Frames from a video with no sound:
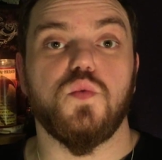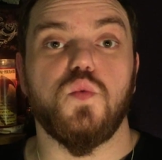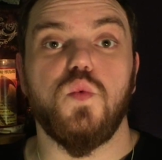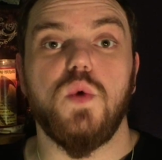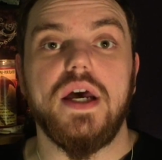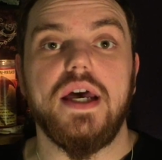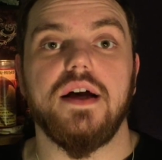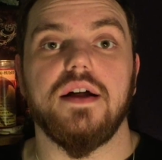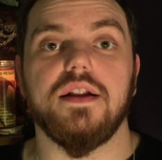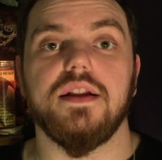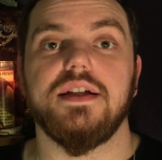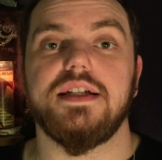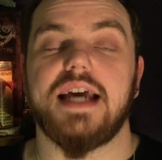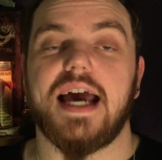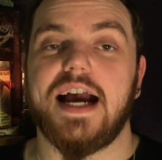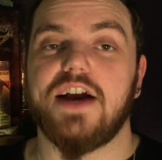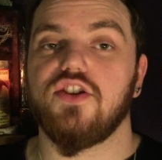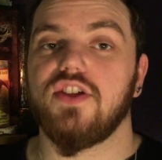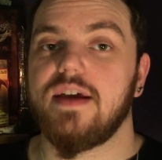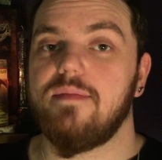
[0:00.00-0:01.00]
will
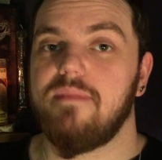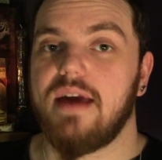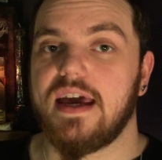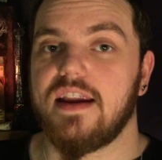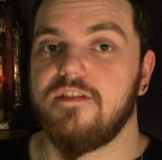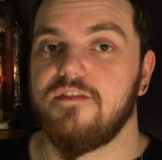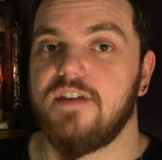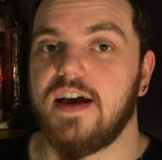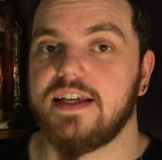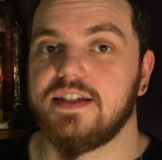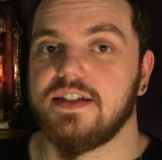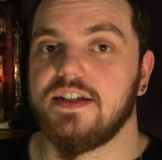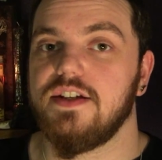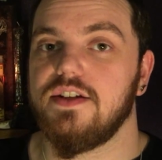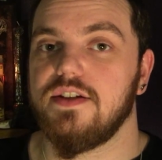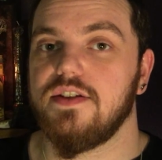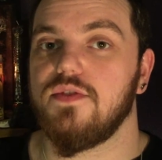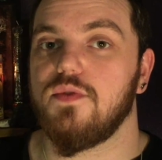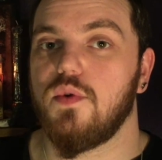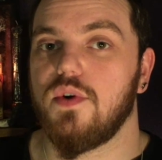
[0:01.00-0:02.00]
to actually manifest
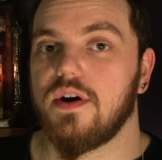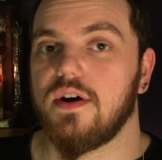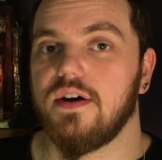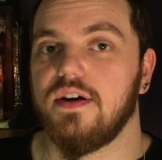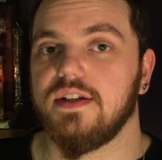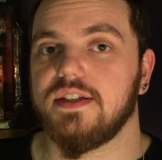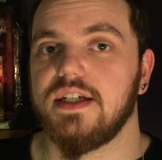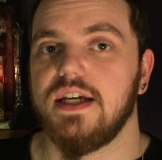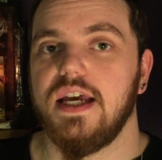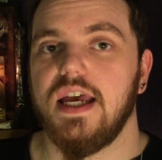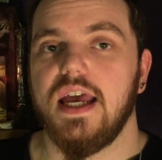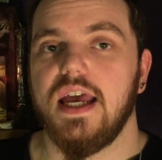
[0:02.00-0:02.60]
into the world.